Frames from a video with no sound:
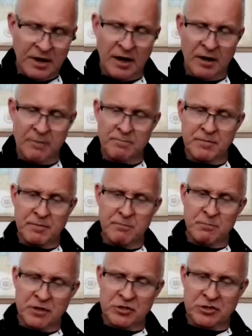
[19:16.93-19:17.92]
Um,
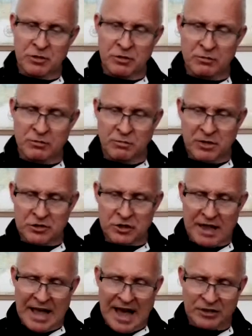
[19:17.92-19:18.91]
muscle
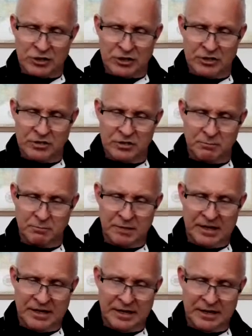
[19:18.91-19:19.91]
muscle actions
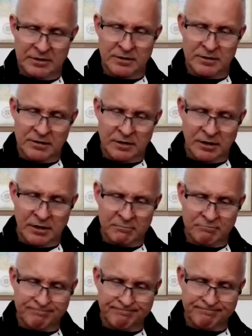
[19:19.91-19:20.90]
meaning
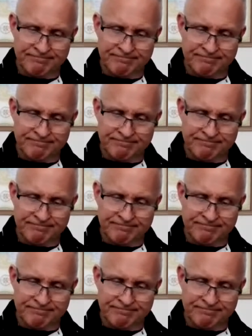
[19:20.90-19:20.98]
um,